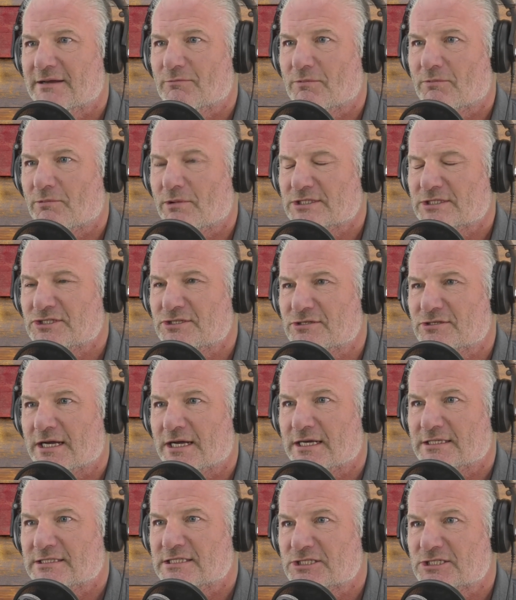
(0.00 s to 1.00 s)
What's your
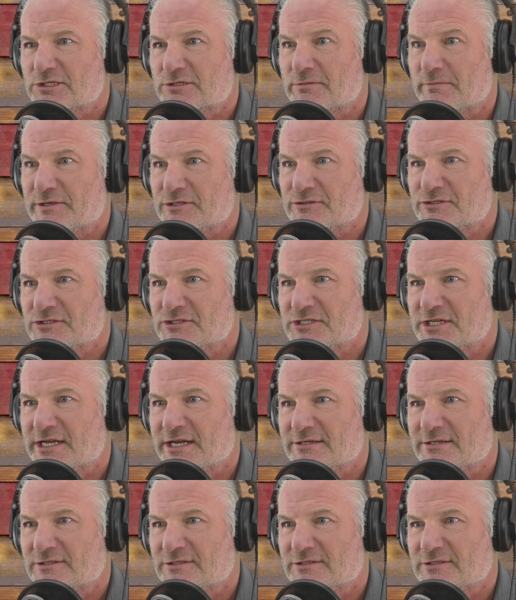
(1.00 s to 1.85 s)
distribution channels?